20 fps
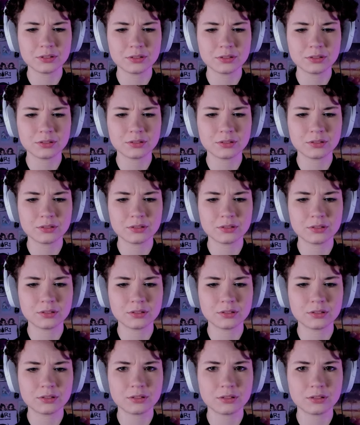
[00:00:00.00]

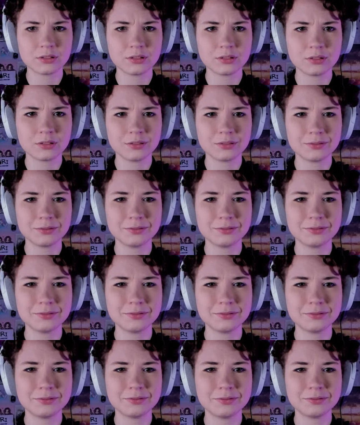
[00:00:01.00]

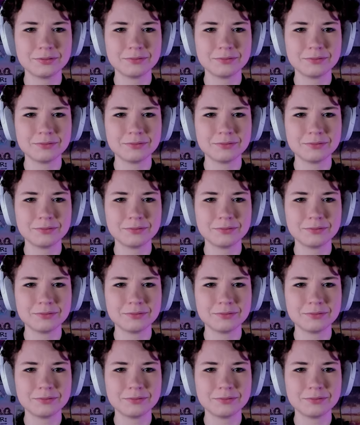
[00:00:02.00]
(silence)